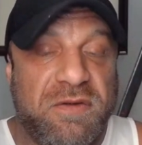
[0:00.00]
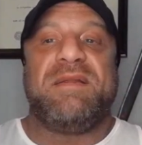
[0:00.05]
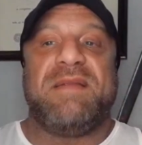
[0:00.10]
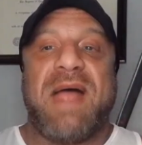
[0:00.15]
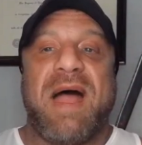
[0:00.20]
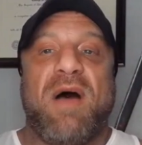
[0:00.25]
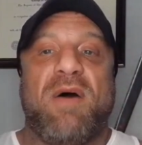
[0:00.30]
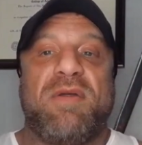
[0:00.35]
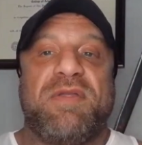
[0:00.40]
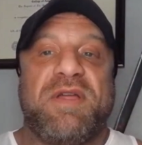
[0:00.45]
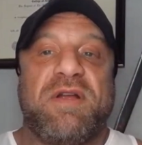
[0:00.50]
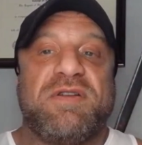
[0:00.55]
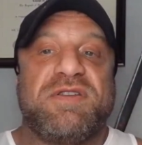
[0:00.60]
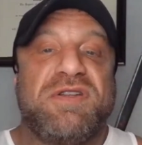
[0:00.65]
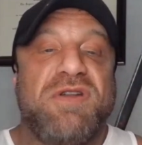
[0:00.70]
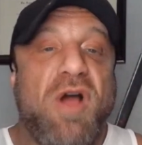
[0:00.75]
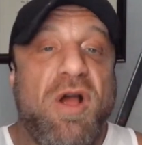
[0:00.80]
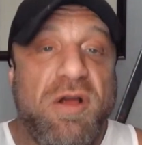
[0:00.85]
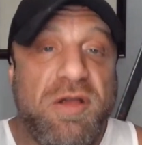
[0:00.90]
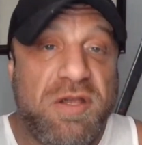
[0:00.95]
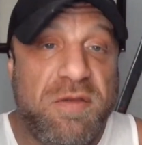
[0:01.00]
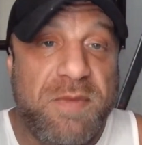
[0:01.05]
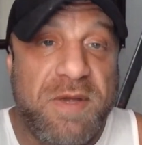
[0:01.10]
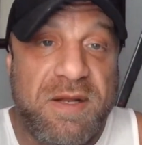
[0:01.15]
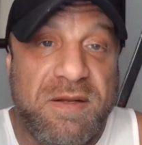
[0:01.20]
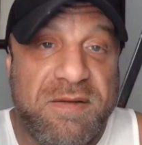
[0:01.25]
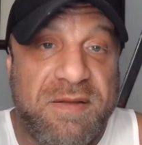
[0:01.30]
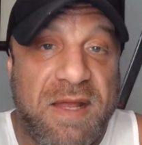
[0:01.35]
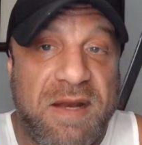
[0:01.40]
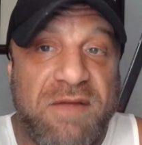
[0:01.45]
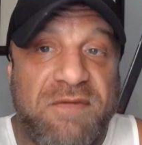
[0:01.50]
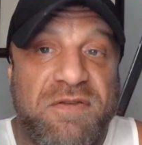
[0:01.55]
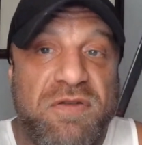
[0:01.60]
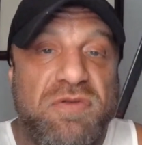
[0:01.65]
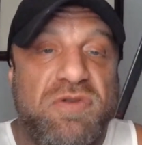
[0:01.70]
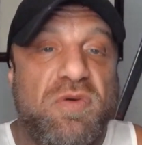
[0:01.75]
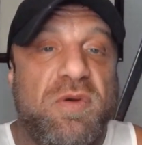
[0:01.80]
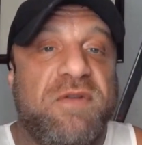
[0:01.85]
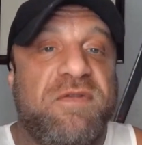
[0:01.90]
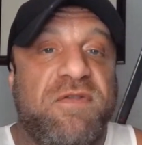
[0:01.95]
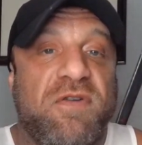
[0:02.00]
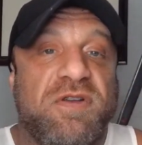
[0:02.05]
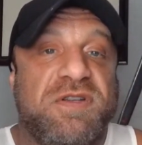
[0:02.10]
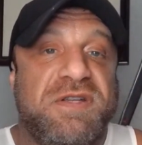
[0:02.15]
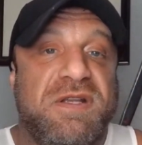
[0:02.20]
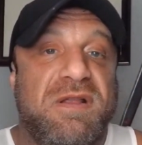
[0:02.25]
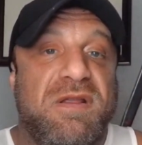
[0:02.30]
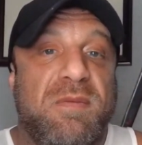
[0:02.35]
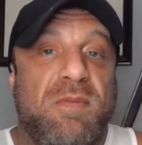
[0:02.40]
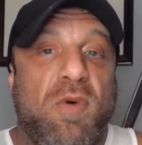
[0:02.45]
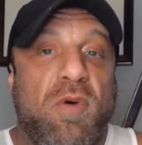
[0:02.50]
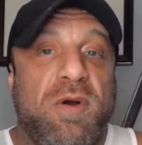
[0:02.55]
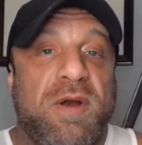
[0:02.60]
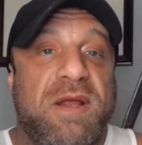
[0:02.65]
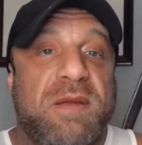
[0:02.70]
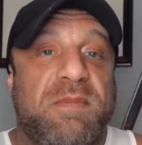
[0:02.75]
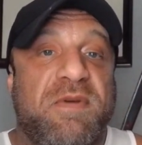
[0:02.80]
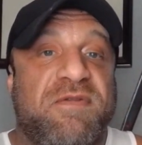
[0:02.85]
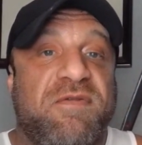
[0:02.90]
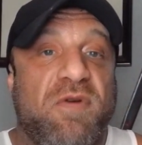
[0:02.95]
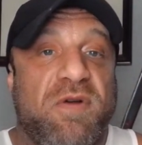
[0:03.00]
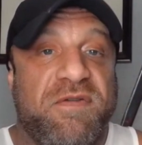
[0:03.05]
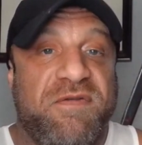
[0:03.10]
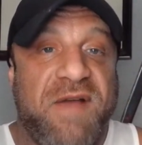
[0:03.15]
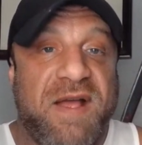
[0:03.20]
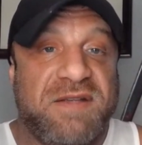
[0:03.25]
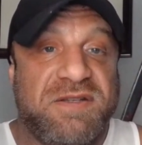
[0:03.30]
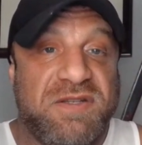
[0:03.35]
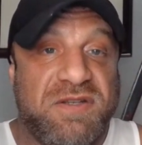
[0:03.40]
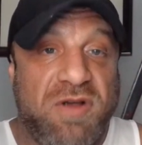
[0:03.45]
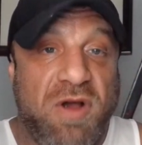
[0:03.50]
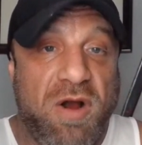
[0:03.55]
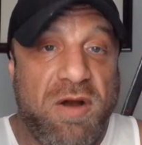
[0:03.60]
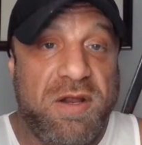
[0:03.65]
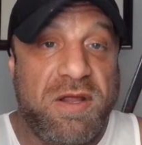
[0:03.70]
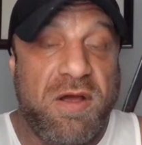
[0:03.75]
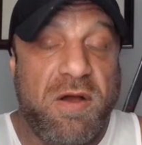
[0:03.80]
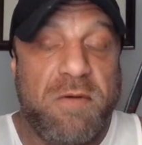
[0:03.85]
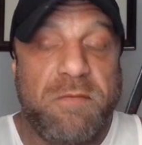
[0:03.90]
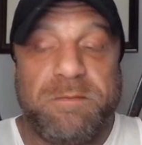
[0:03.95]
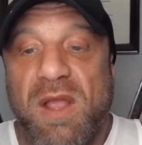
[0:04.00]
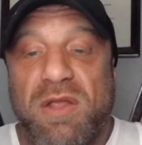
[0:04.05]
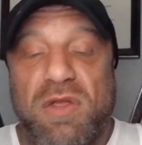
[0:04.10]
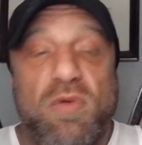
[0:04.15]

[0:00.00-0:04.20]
Now, there's an argument that if you do it first thing in the morning before fasted cardio,